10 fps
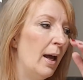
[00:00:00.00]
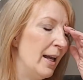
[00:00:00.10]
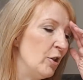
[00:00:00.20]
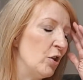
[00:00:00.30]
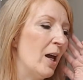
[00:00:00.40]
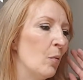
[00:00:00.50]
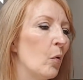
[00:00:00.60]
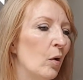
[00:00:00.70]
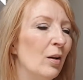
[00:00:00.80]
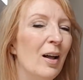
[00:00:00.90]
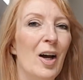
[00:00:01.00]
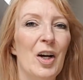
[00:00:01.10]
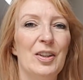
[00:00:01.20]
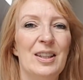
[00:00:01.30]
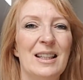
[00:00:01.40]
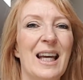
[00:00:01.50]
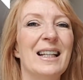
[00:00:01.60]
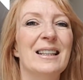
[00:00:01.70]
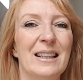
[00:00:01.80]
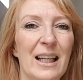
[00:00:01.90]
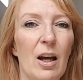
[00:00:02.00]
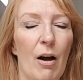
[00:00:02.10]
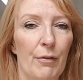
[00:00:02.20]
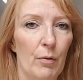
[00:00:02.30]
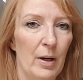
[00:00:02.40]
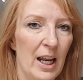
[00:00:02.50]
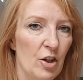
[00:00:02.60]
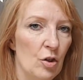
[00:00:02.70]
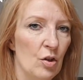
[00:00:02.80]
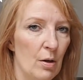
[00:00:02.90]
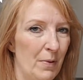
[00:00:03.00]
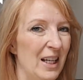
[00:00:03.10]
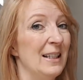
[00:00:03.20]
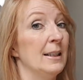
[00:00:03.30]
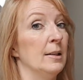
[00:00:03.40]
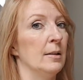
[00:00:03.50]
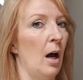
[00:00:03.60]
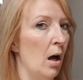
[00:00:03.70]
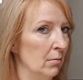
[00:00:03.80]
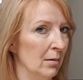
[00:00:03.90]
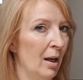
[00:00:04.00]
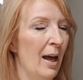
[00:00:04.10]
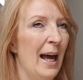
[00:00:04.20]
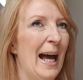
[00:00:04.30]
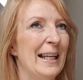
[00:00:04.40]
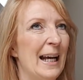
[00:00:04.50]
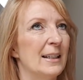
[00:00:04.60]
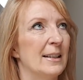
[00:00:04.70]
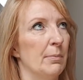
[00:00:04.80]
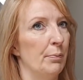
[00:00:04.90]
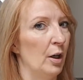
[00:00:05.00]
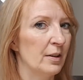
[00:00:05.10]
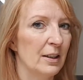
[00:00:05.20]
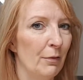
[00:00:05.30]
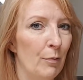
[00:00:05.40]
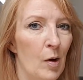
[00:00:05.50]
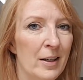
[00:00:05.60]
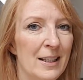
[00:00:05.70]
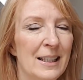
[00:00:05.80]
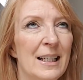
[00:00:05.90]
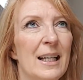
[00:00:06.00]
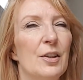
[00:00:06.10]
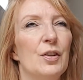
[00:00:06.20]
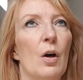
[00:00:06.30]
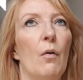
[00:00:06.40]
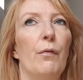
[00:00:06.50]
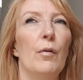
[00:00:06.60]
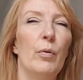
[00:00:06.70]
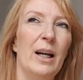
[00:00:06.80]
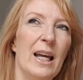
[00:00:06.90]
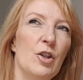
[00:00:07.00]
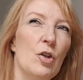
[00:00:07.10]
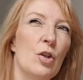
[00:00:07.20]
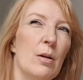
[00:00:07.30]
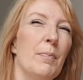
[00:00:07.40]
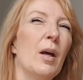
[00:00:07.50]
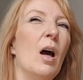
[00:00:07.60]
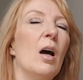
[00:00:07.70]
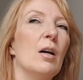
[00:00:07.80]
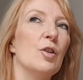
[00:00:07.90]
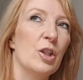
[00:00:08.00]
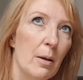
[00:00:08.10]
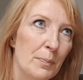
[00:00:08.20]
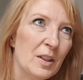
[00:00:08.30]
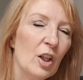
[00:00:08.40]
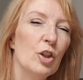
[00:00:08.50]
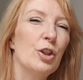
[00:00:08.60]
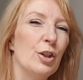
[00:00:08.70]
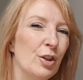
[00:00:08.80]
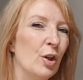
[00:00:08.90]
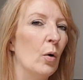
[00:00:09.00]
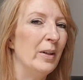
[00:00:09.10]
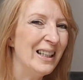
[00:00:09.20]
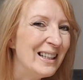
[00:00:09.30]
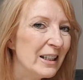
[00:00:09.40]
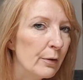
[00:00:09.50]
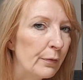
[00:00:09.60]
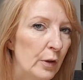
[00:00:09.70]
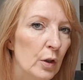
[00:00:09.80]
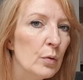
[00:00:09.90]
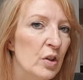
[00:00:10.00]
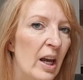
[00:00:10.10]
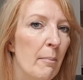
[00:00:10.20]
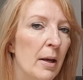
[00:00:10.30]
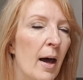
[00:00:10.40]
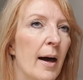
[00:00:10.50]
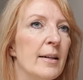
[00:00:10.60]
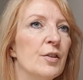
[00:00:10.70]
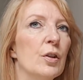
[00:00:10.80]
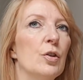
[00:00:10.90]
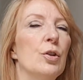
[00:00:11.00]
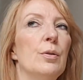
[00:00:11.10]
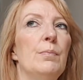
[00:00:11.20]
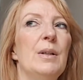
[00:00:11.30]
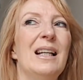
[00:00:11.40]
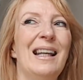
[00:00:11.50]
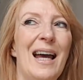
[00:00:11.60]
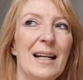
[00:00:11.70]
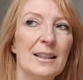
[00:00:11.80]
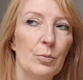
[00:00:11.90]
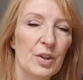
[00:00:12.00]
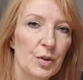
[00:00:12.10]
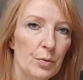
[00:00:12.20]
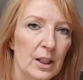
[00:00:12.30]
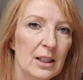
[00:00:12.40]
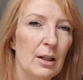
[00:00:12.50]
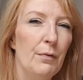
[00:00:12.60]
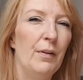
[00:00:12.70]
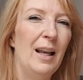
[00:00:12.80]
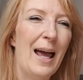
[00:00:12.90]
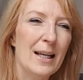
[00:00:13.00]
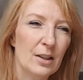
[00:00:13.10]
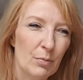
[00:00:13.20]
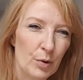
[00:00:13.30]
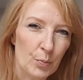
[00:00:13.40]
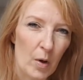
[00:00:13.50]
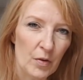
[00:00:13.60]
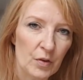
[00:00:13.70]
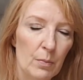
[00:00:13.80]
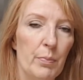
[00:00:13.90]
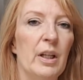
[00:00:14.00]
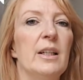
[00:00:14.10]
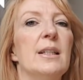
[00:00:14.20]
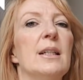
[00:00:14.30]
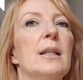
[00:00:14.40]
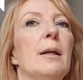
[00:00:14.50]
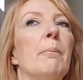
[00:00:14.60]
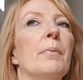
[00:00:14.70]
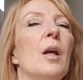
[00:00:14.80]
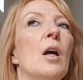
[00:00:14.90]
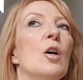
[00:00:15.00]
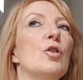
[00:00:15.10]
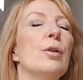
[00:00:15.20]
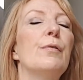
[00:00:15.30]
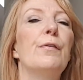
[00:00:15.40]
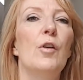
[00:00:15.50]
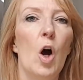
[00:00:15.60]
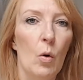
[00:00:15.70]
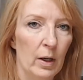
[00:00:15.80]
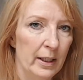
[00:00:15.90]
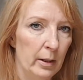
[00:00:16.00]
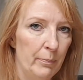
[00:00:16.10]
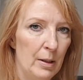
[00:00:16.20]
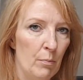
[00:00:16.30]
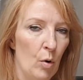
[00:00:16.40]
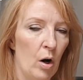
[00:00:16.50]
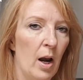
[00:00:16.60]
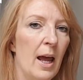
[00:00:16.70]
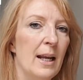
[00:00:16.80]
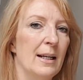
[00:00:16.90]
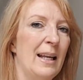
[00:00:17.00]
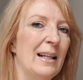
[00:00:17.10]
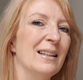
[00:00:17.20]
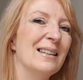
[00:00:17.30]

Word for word: in general the testing of the relationship is done and that's a positive one isn't it so relationship ships should go easier for you Geminis should be less restrictive less responsibility should flow a little bit more that